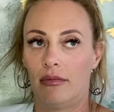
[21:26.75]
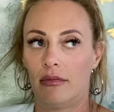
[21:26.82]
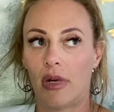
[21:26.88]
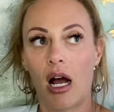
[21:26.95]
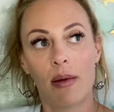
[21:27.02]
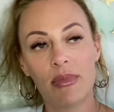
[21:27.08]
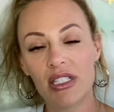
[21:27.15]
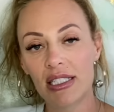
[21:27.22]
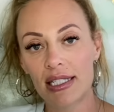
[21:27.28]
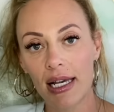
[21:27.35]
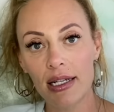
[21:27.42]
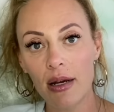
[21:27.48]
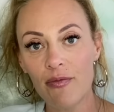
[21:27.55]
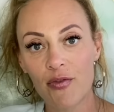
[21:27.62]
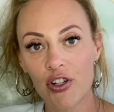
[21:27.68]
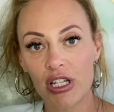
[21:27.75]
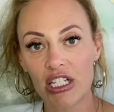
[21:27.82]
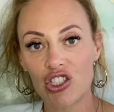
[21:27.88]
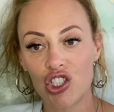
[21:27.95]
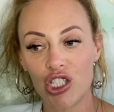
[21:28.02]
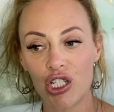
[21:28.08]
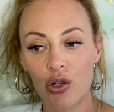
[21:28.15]
I'm going to sign up for
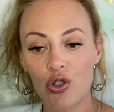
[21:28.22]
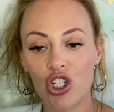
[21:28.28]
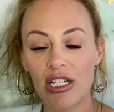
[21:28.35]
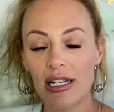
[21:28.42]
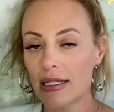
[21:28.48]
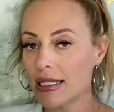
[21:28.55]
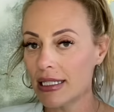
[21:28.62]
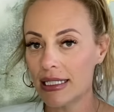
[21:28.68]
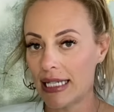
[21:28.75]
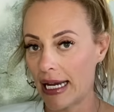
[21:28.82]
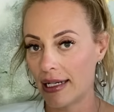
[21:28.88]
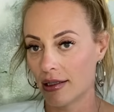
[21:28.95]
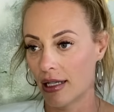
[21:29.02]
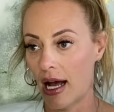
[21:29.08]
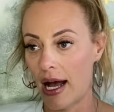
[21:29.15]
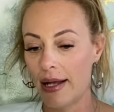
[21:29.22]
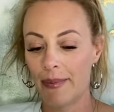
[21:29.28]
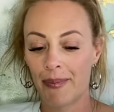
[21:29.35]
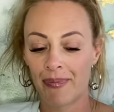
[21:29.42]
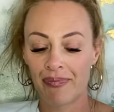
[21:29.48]
this. You know, she doesn't date a lot.